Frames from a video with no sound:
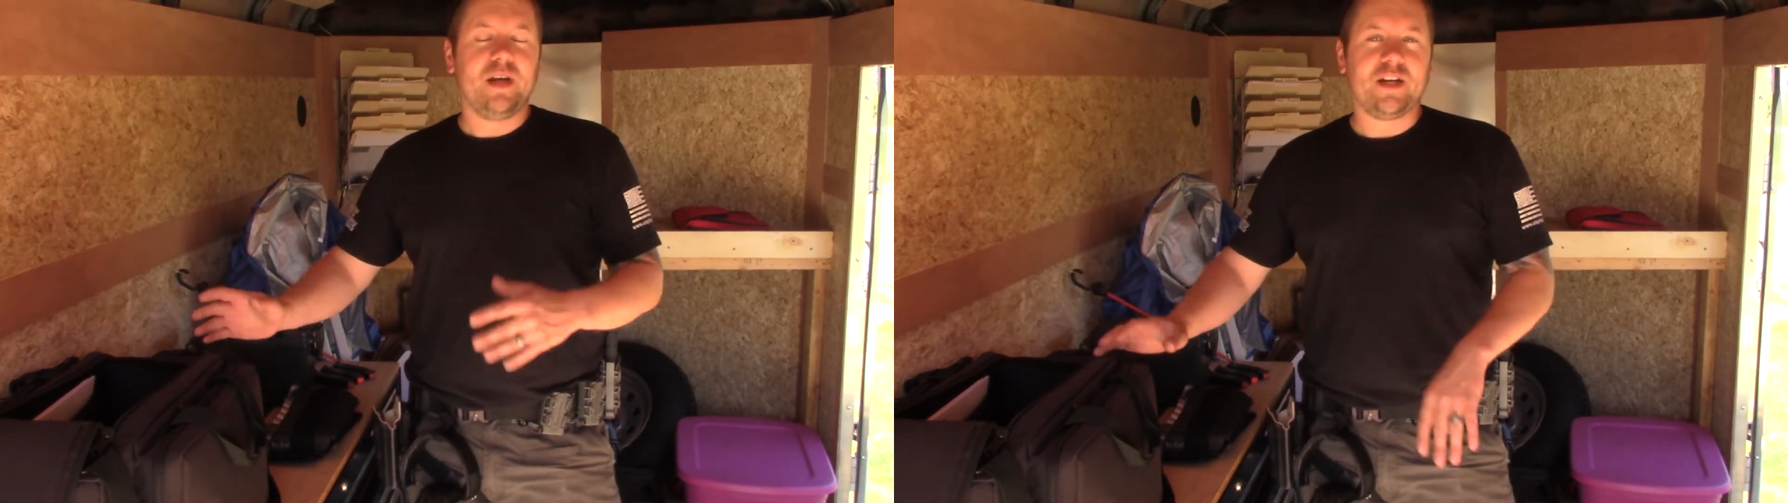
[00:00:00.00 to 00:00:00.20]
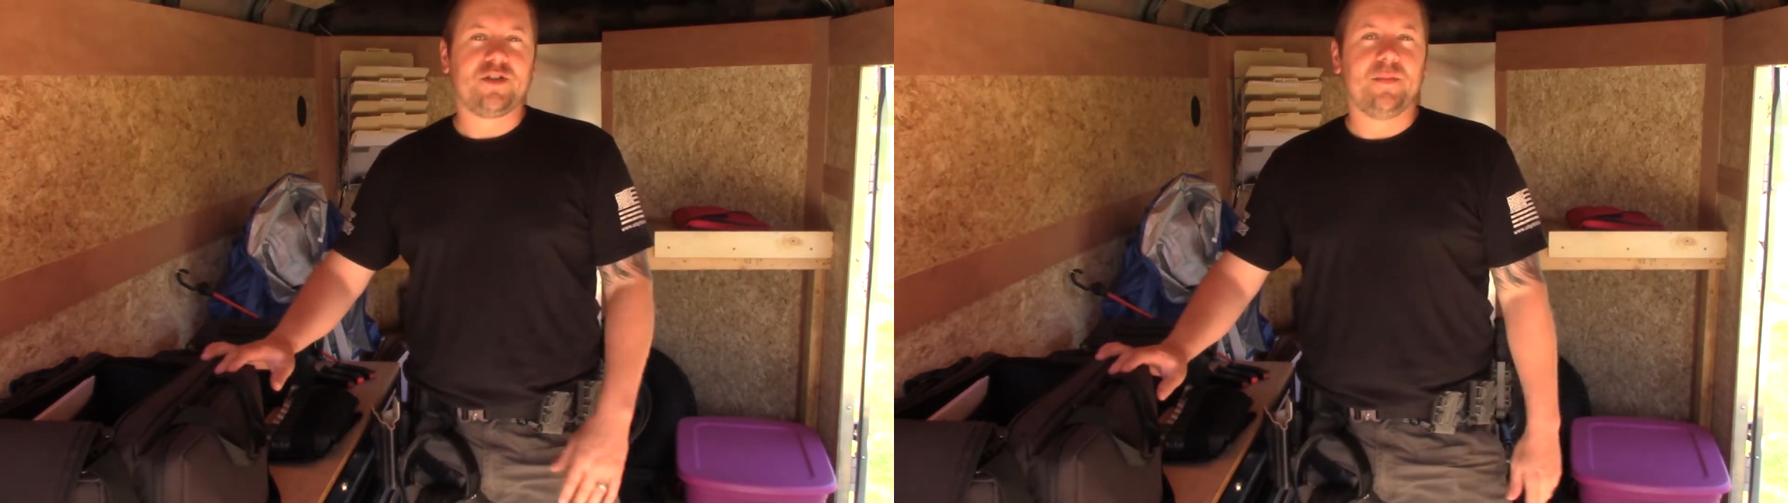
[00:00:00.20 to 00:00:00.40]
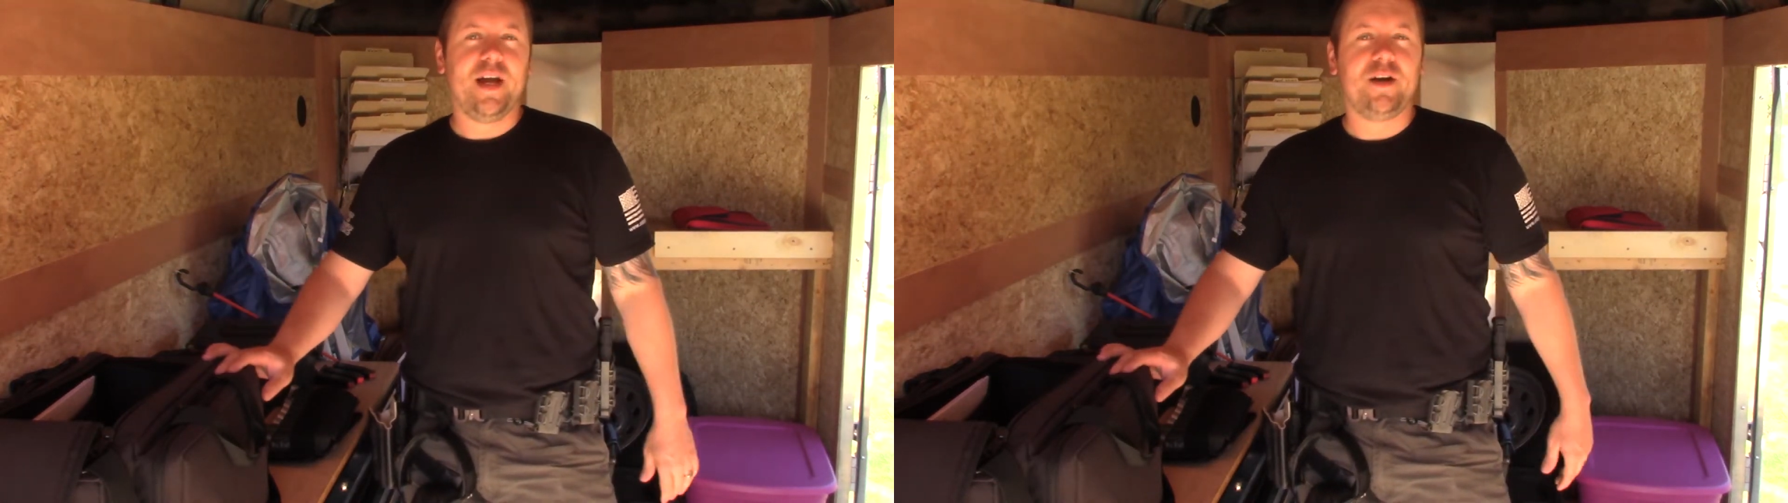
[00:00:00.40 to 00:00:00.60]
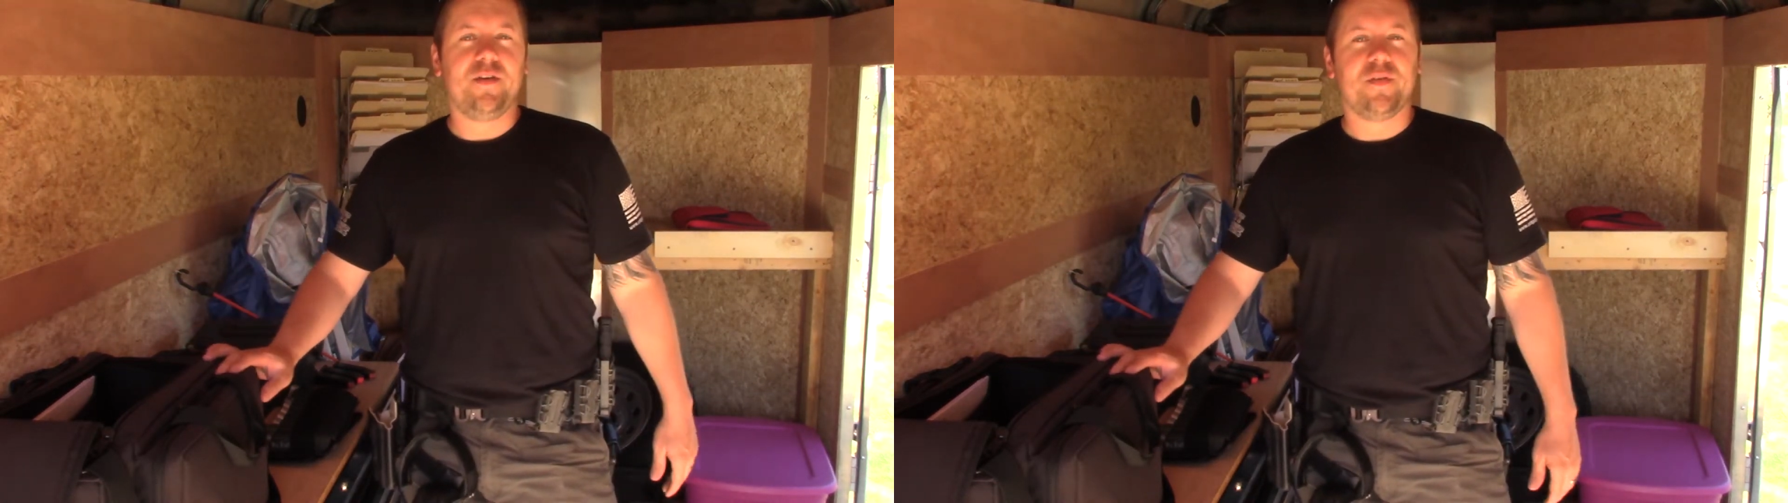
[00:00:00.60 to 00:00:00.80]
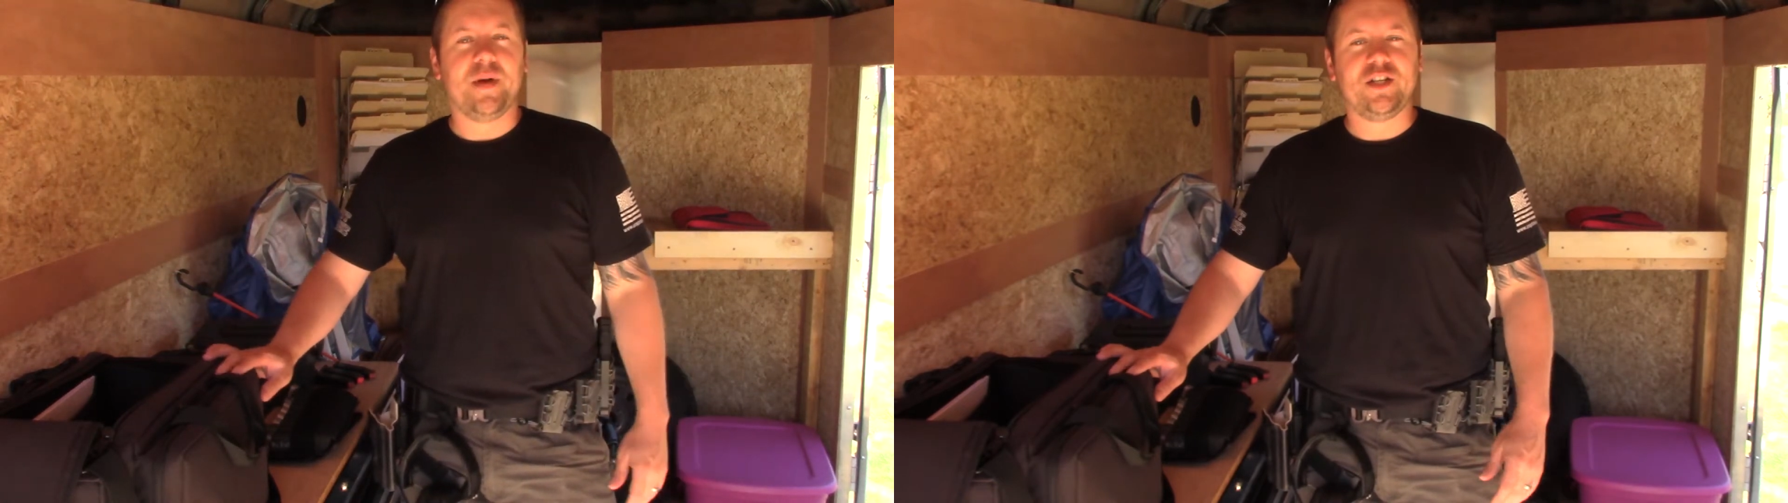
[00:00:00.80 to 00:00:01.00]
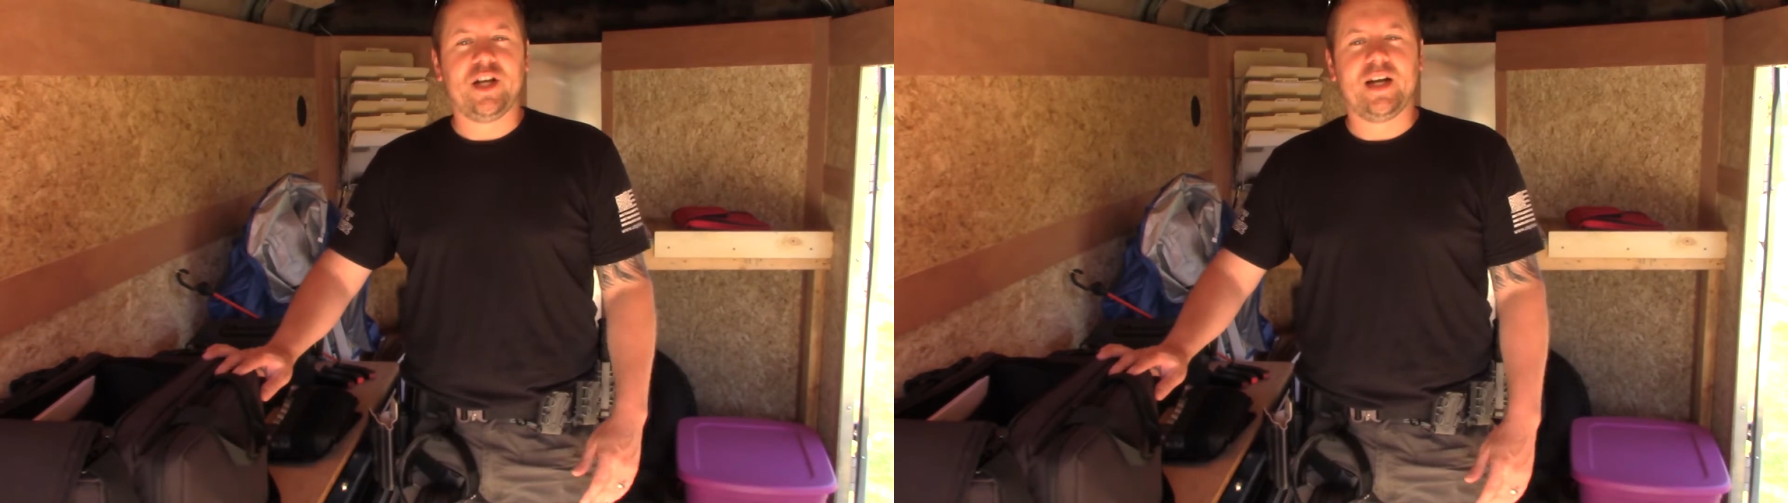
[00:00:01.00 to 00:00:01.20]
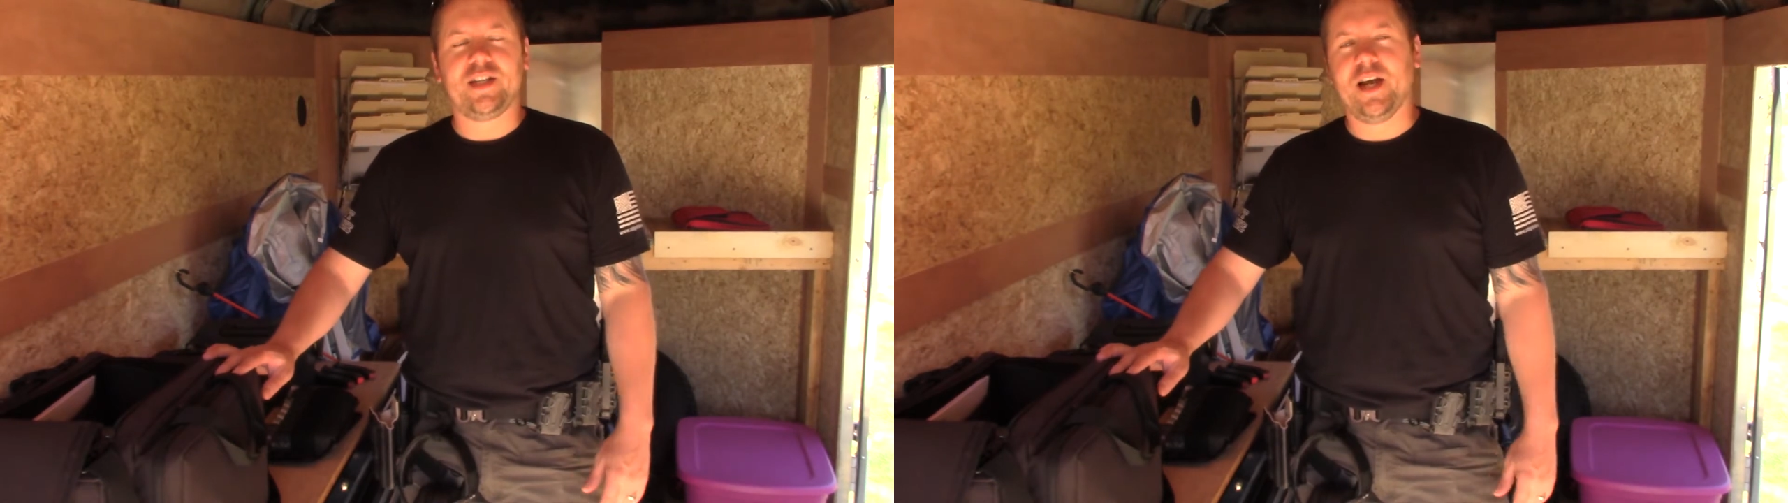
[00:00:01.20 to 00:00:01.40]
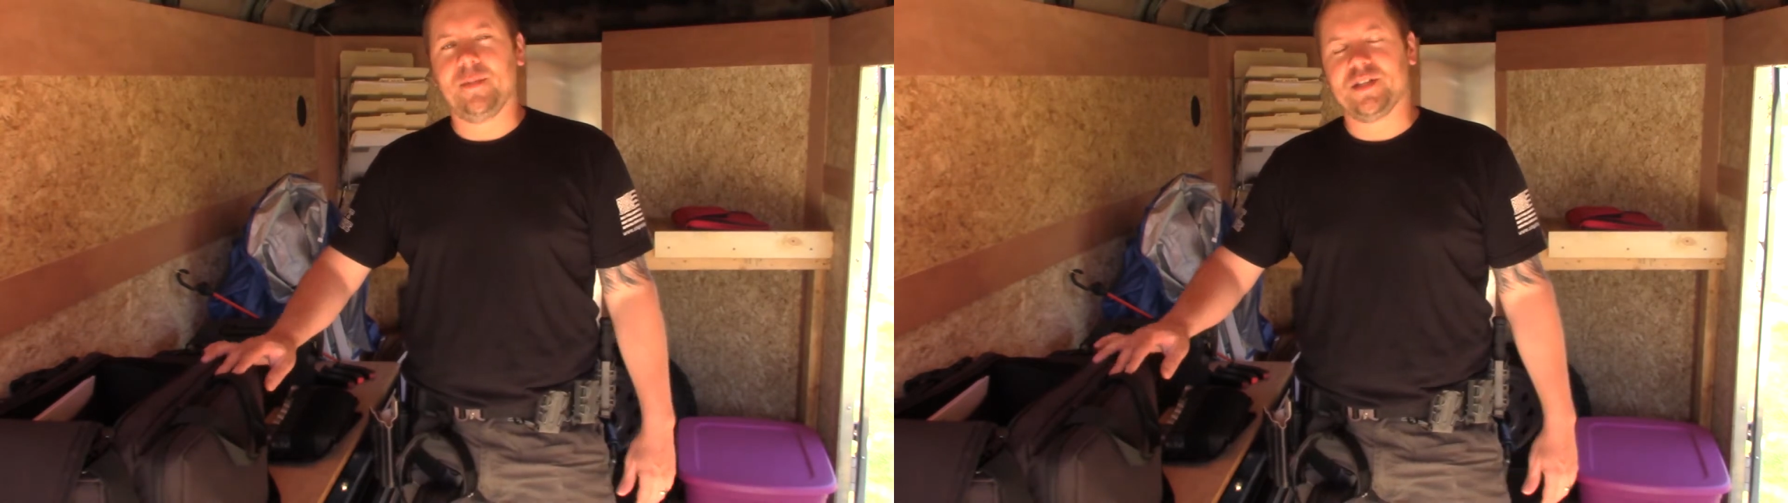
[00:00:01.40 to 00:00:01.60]
extra battery for my shot
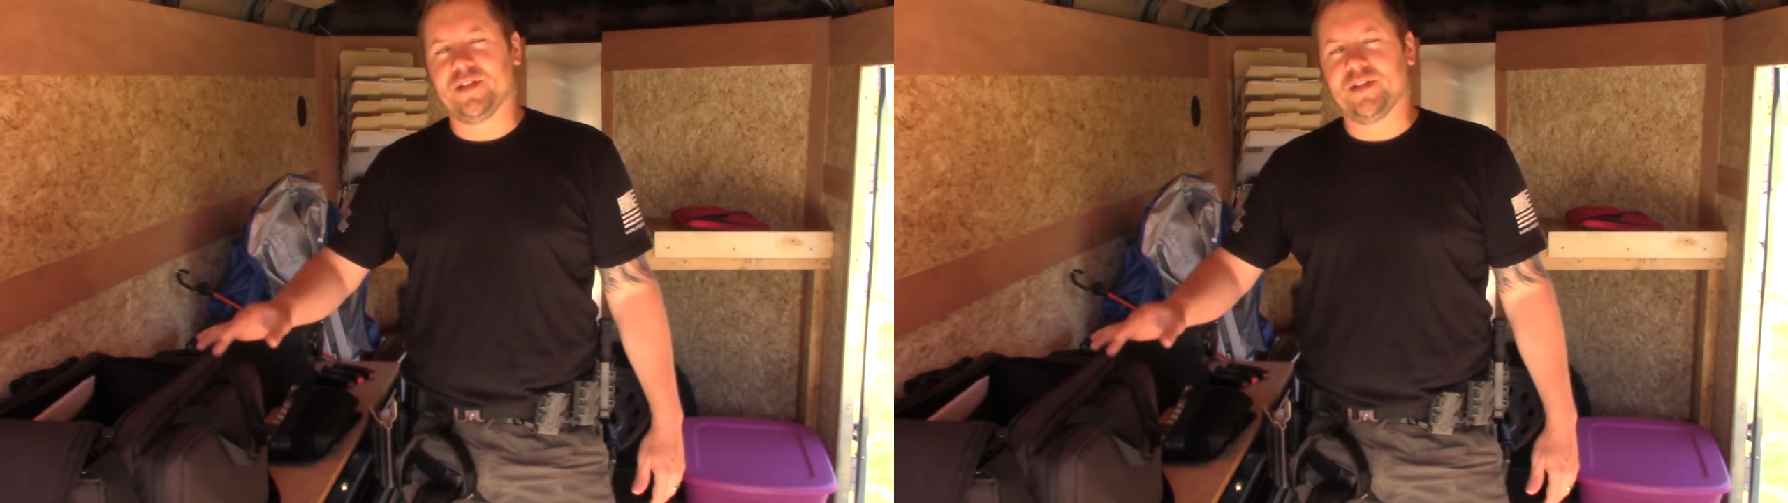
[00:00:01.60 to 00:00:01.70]
timer.